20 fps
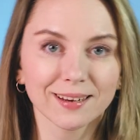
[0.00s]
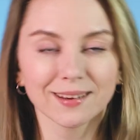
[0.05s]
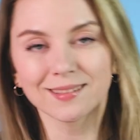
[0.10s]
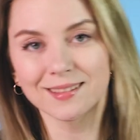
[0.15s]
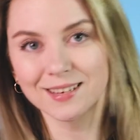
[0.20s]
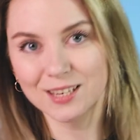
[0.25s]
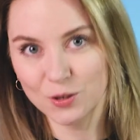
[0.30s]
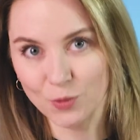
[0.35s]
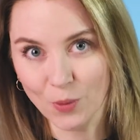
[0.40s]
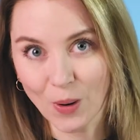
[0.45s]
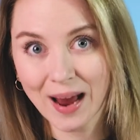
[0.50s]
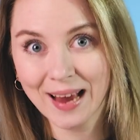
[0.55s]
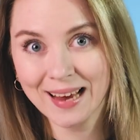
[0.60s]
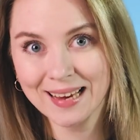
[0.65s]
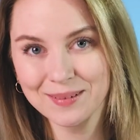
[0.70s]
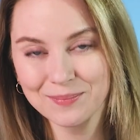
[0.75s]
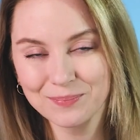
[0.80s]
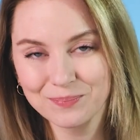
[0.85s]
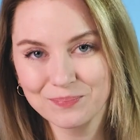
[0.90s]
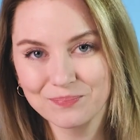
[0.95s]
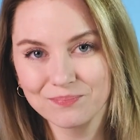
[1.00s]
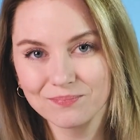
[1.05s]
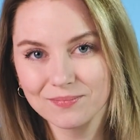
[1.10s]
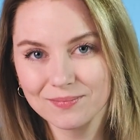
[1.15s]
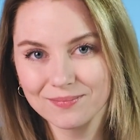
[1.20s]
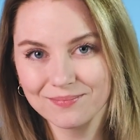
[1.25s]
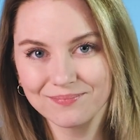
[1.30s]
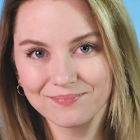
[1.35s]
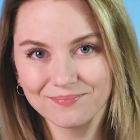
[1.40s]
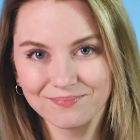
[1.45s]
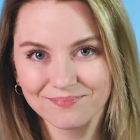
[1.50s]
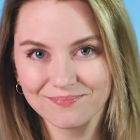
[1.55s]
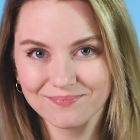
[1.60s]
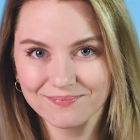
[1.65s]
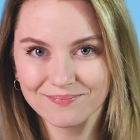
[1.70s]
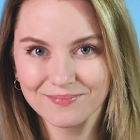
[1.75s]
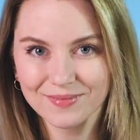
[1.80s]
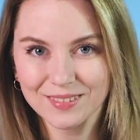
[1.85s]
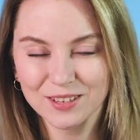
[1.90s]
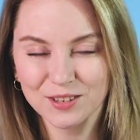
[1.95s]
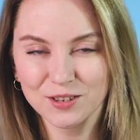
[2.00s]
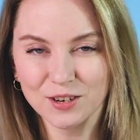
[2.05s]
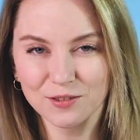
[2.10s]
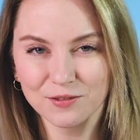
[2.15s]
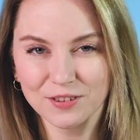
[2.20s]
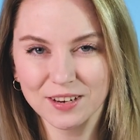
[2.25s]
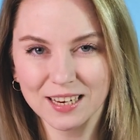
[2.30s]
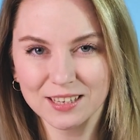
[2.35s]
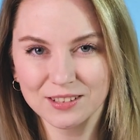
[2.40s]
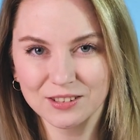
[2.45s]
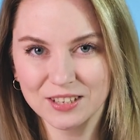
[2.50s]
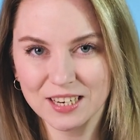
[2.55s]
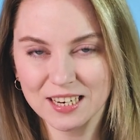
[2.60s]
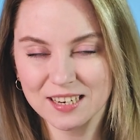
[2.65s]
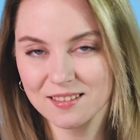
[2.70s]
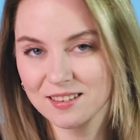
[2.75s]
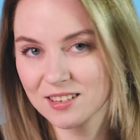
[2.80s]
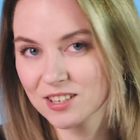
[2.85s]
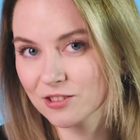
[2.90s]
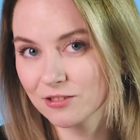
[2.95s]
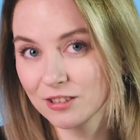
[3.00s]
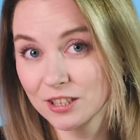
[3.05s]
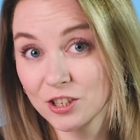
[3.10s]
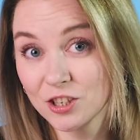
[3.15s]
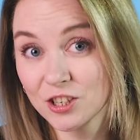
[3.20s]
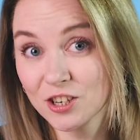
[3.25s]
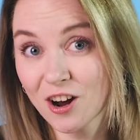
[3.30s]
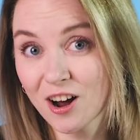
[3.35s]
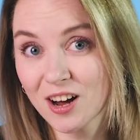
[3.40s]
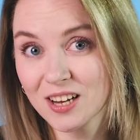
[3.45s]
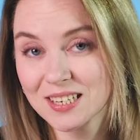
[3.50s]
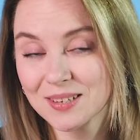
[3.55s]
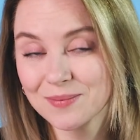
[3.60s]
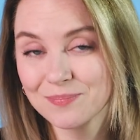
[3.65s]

in this way. Don't forget to take the screenshot.